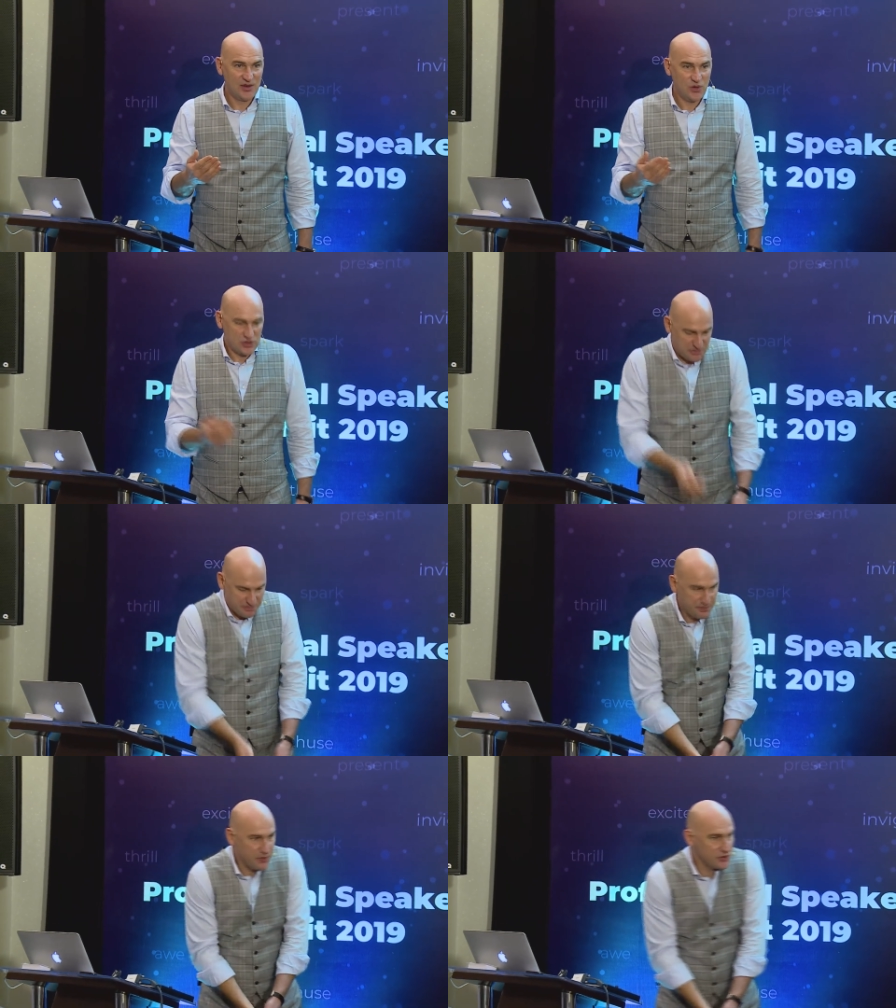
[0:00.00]
You just
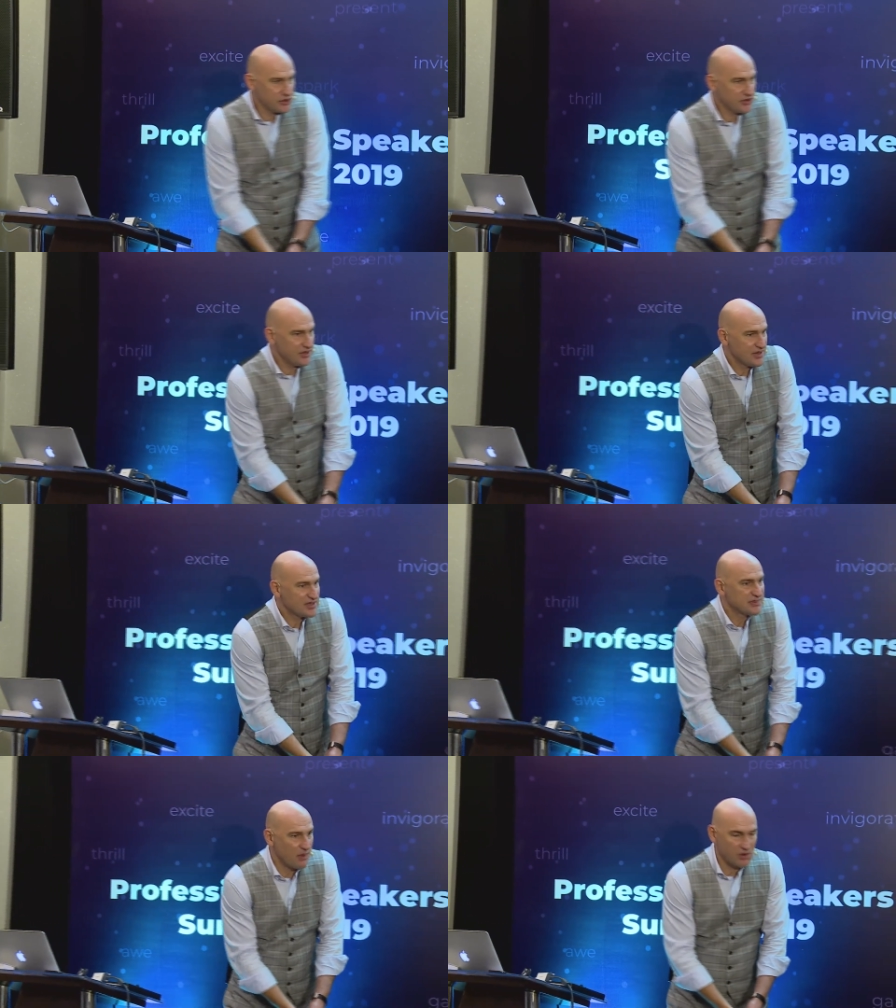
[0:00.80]
pushing
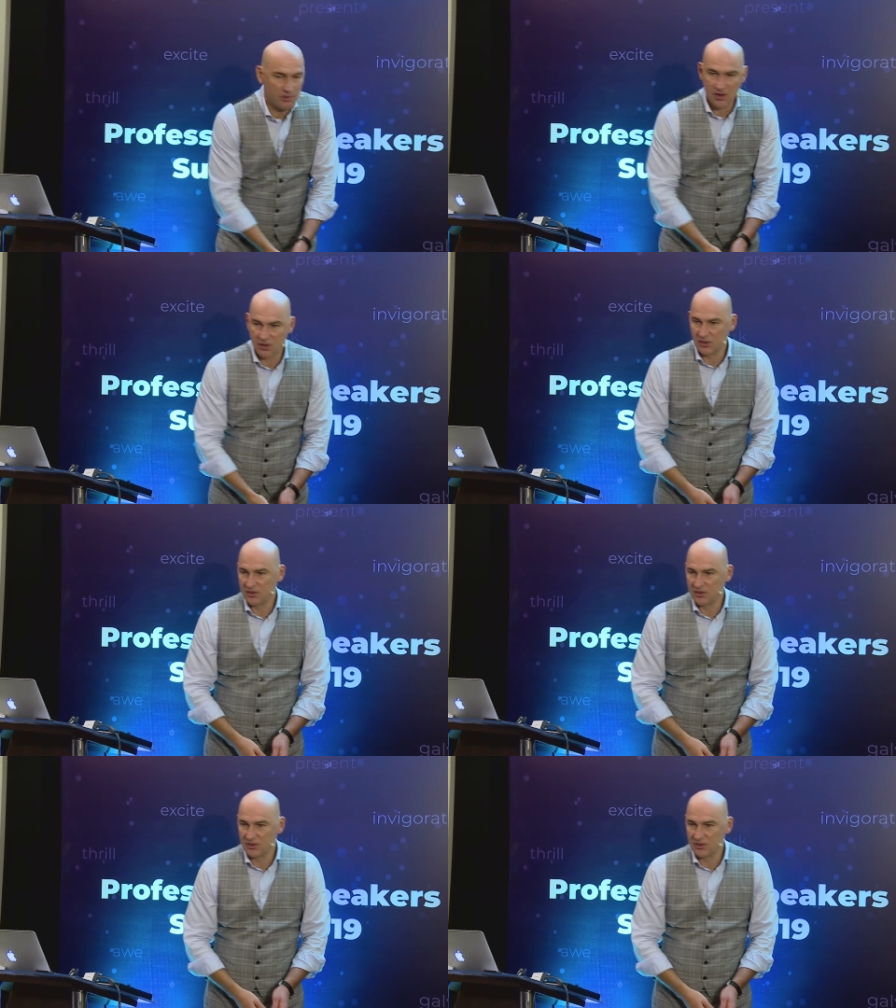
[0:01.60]
small ball.